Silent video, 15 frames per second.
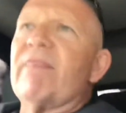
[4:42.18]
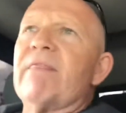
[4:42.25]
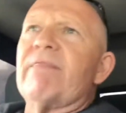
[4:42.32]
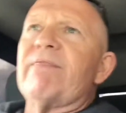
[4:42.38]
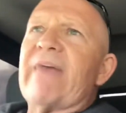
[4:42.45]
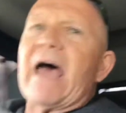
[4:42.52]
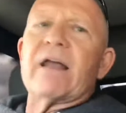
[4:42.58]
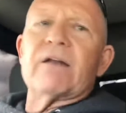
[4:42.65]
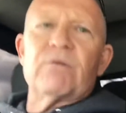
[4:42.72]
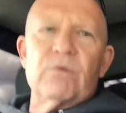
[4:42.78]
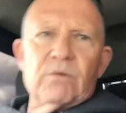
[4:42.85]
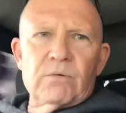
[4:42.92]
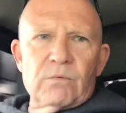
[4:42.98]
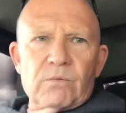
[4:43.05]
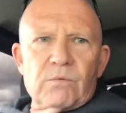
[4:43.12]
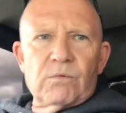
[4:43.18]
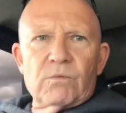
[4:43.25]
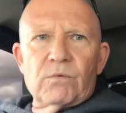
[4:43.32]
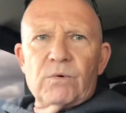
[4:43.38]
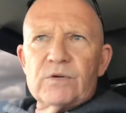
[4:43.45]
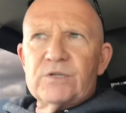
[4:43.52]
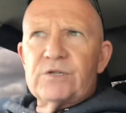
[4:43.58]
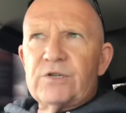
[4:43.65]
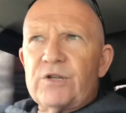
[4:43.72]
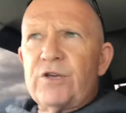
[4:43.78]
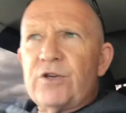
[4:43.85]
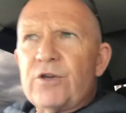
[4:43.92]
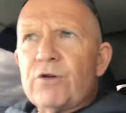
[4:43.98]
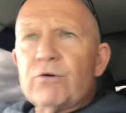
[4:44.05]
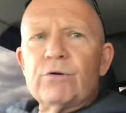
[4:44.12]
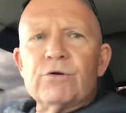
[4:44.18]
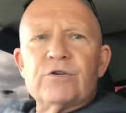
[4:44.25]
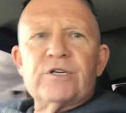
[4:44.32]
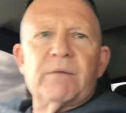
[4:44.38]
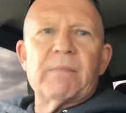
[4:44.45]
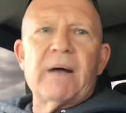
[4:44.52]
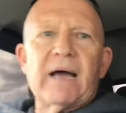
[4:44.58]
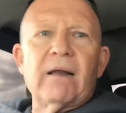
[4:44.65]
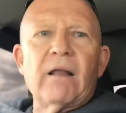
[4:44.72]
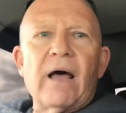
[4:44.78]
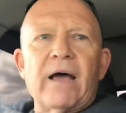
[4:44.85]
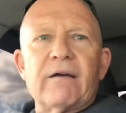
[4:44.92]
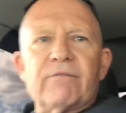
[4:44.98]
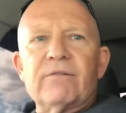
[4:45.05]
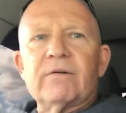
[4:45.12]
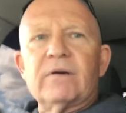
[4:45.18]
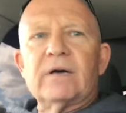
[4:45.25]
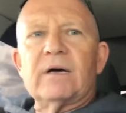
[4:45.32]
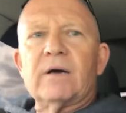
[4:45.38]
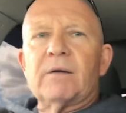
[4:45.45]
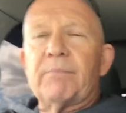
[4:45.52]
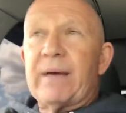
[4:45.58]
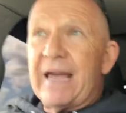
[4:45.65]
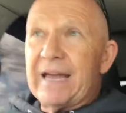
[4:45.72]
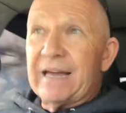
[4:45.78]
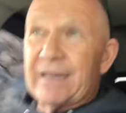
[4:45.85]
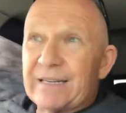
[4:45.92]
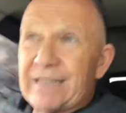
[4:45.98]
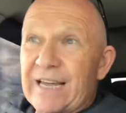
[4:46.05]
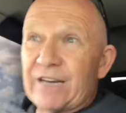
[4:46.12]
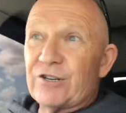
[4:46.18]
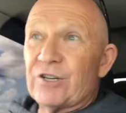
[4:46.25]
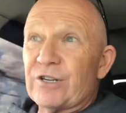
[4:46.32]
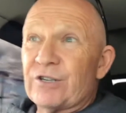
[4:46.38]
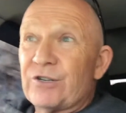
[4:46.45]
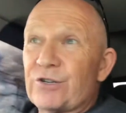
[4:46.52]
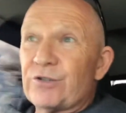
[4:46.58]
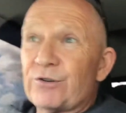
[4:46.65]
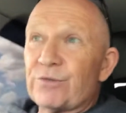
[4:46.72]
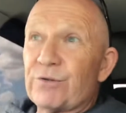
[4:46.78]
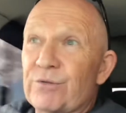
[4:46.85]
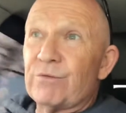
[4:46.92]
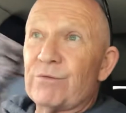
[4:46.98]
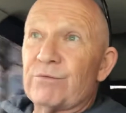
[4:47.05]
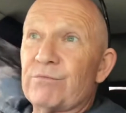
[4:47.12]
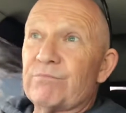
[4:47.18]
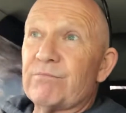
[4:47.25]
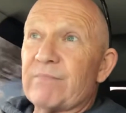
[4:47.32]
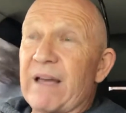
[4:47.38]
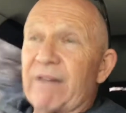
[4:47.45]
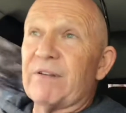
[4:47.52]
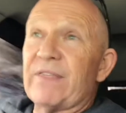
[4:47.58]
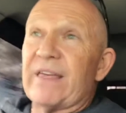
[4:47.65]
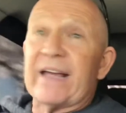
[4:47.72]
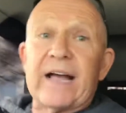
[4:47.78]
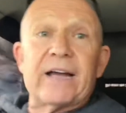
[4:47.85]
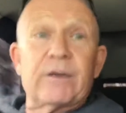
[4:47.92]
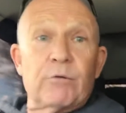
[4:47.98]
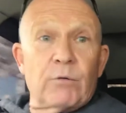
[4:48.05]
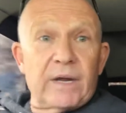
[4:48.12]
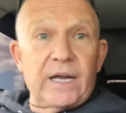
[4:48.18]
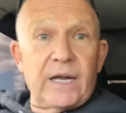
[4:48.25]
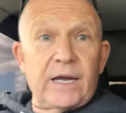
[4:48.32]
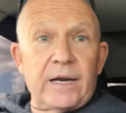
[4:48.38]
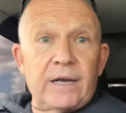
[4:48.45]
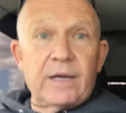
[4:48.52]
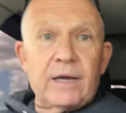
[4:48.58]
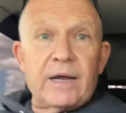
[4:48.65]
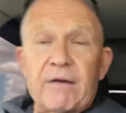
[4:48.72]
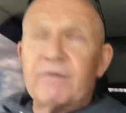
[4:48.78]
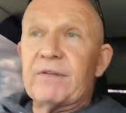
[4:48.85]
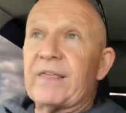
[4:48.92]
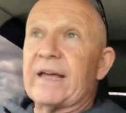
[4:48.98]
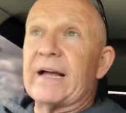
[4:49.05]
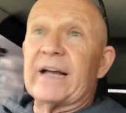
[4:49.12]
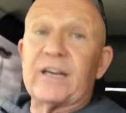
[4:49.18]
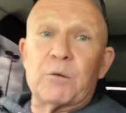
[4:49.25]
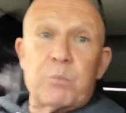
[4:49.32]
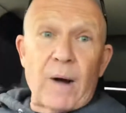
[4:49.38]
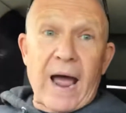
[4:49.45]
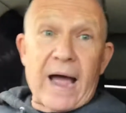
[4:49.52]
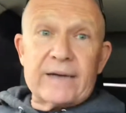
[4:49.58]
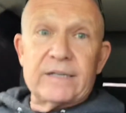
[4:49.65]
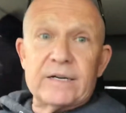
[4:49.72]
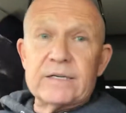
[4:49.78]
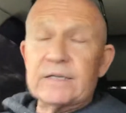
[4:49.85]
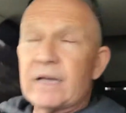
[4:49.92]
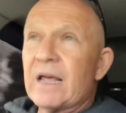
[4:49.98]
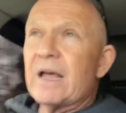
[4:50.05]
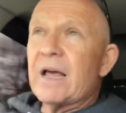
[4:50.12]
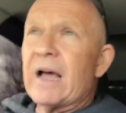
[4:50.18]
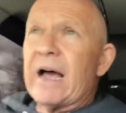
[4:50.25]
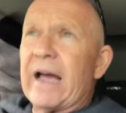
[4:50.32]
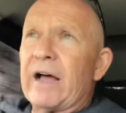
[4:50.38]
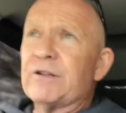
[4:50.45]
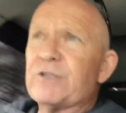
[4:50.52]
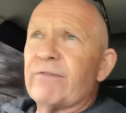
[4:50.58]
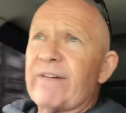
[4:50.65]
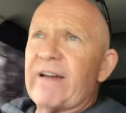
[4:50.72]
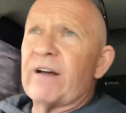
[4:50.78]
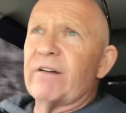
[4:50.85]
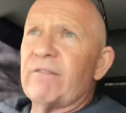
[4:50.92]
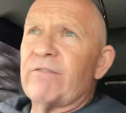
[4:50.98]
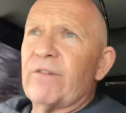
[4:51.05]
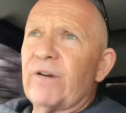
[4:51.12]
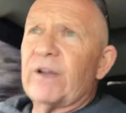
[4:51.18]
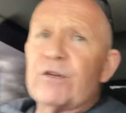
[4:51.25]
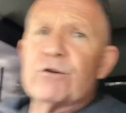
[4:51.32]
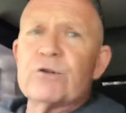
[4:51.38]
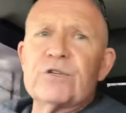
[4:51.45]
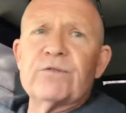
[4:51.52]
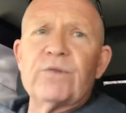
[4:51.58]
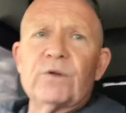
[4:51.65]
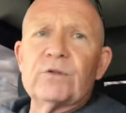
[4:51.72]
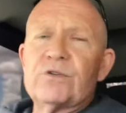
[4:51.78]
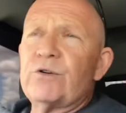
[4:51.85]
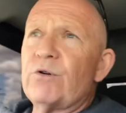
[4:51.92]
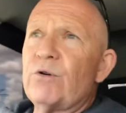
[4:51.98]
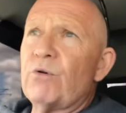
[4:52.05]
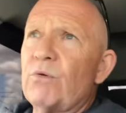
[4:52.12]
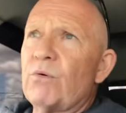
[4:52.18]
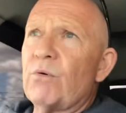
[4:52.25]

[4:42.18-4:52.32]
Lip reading: That was huge in my life. Paying attention to everything I could read, everything I could practice. I also found it very useful to